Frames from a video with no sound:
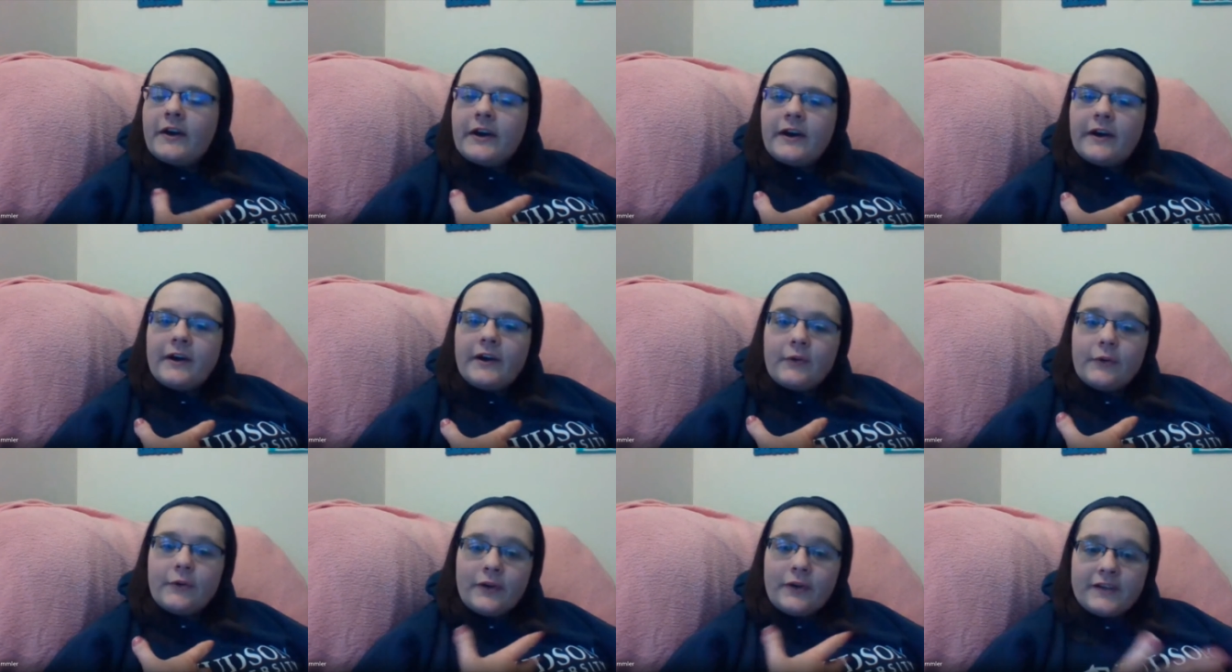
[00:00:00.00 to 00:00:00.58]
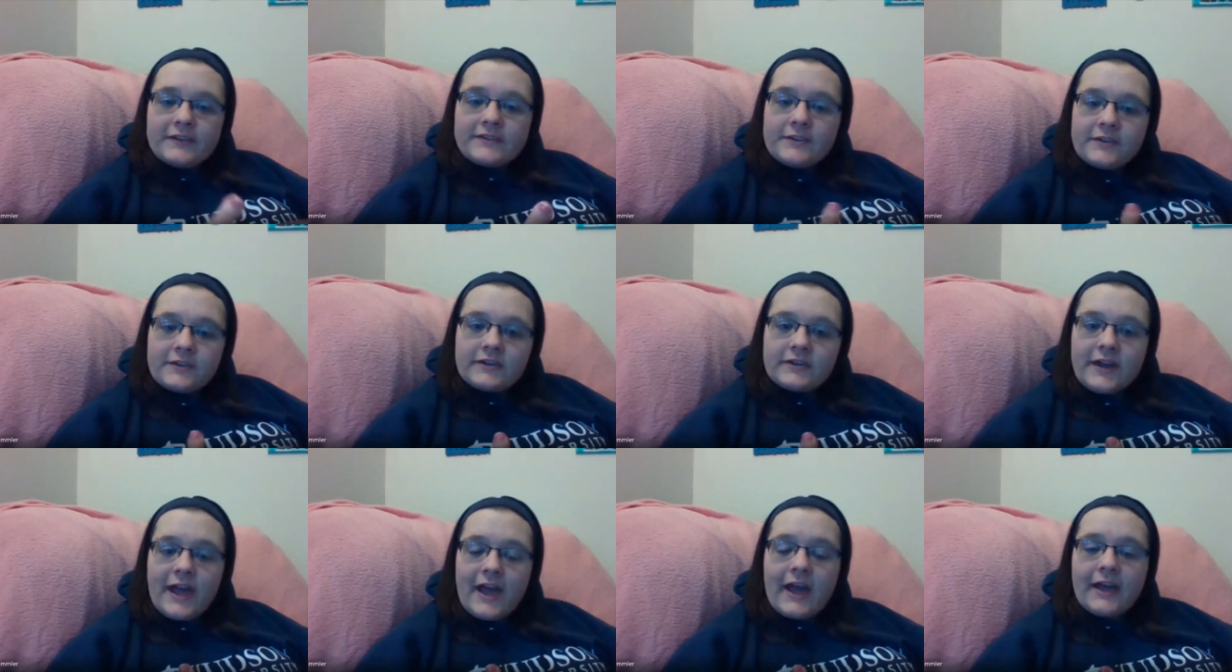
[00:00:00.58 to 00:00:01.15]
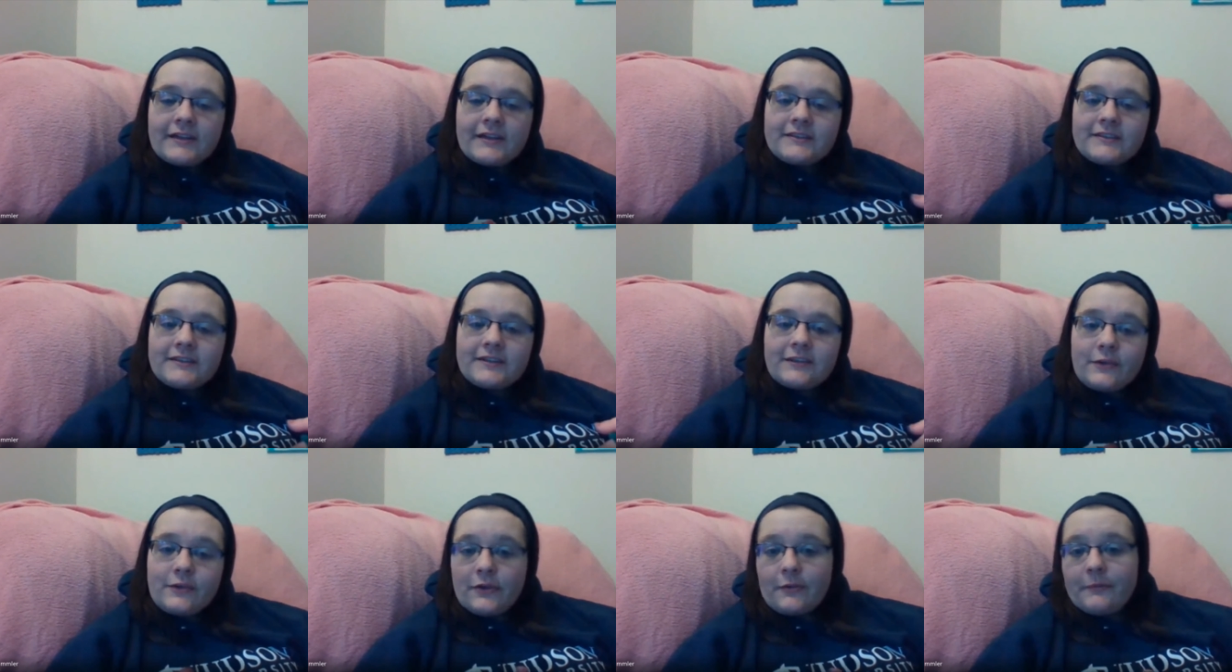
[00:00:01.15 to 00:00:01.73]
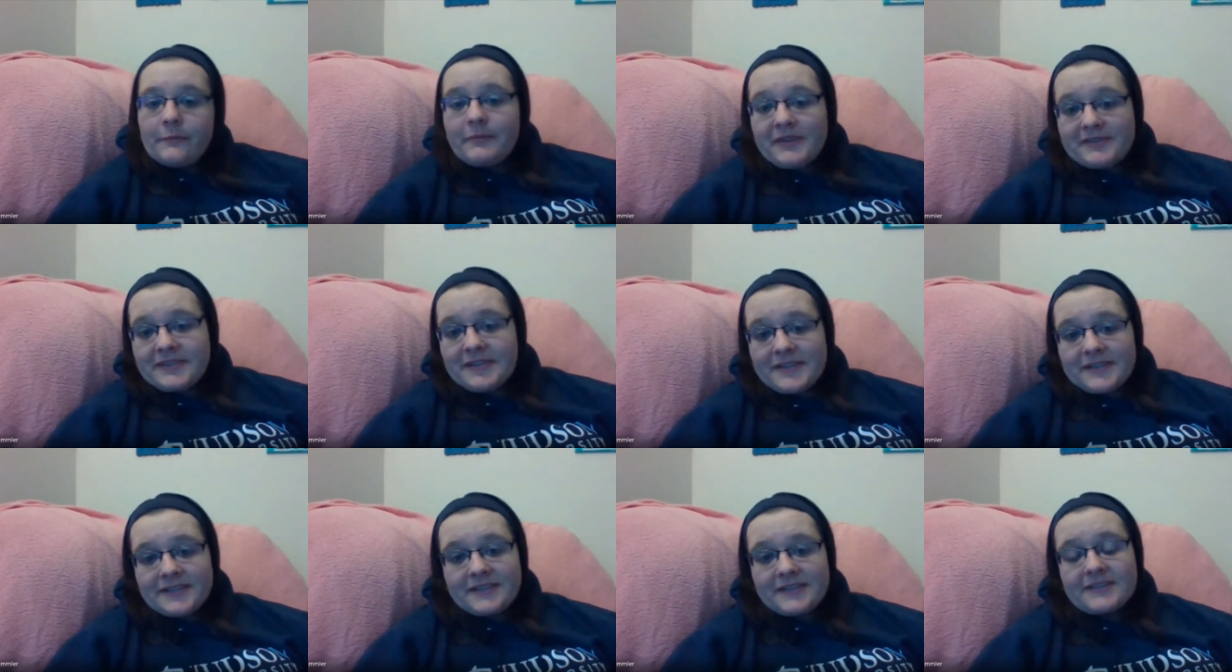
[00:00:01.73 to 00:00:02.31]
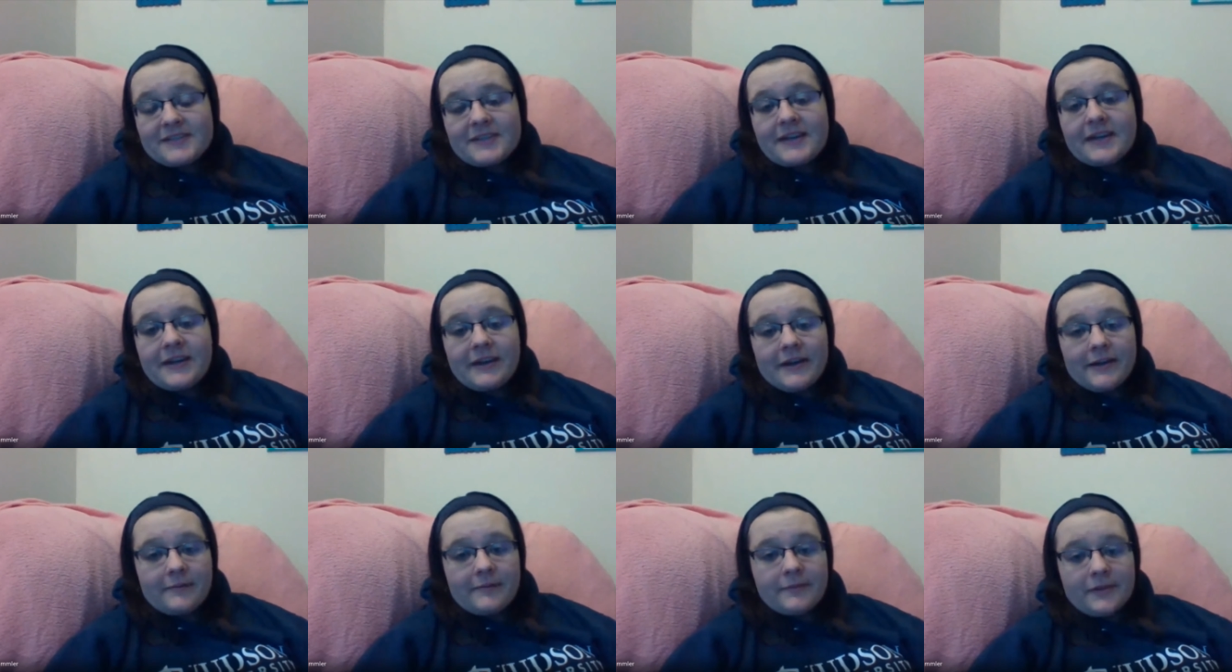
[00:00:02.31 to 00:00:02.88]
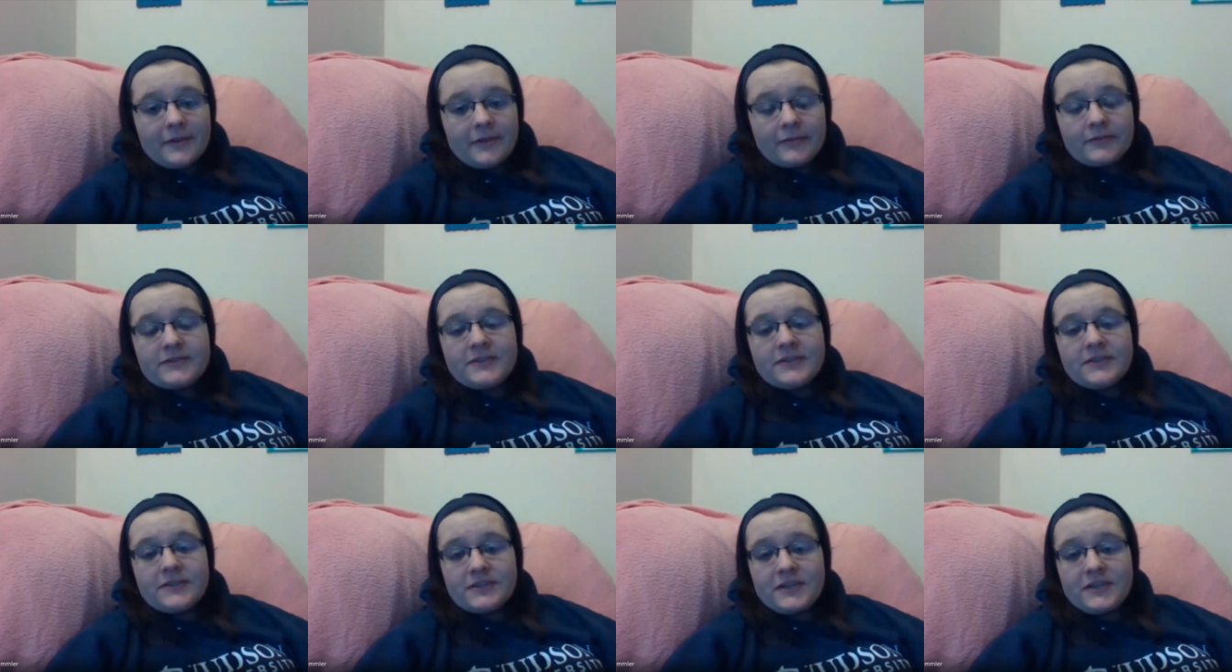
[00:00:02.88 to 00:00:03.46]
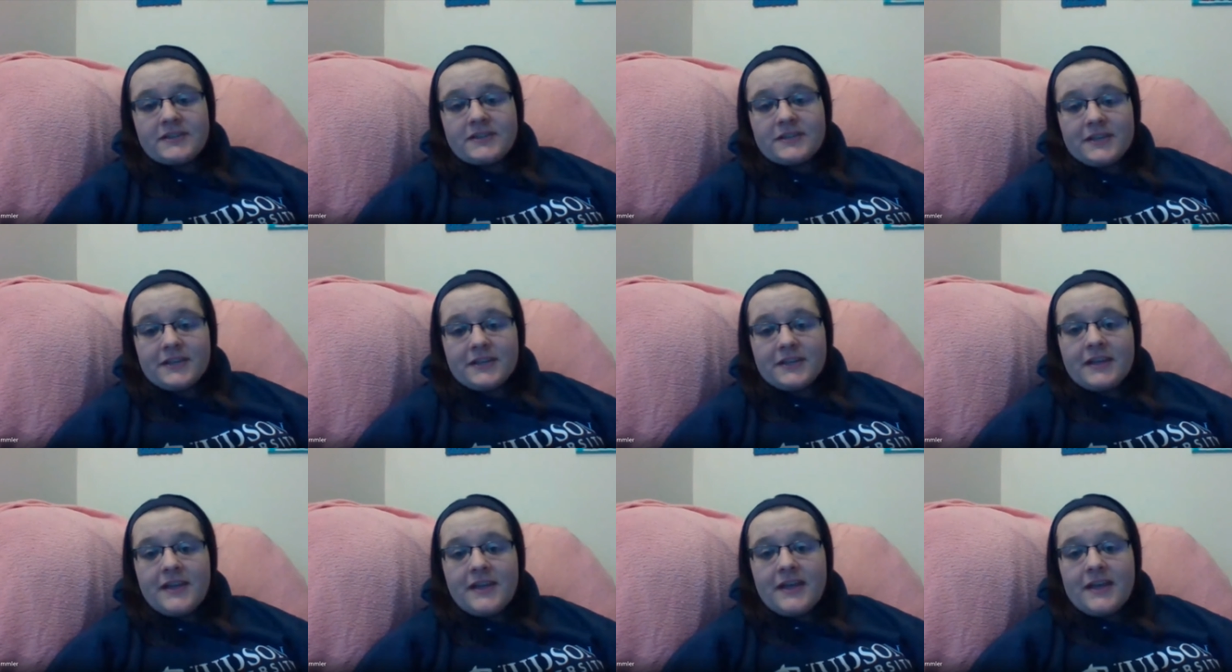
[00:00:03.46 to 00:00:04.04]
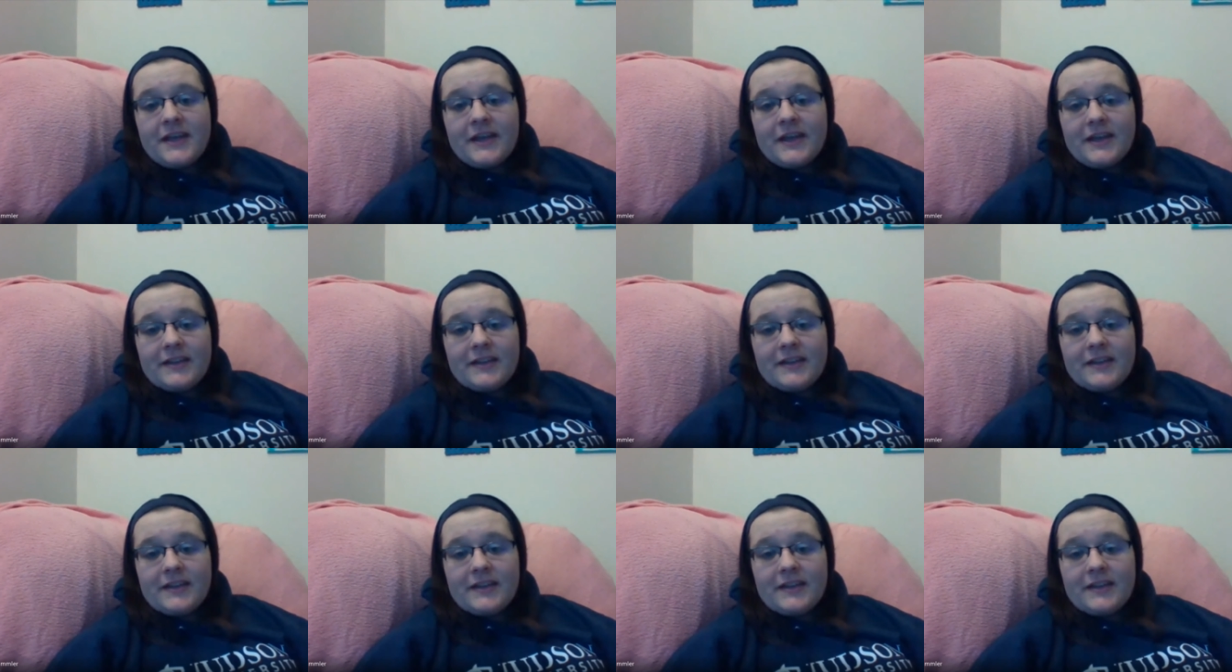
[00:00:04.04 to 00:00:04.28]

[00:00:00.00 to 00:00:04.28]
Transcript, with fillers: uh, or intern at a local business um, close to Judson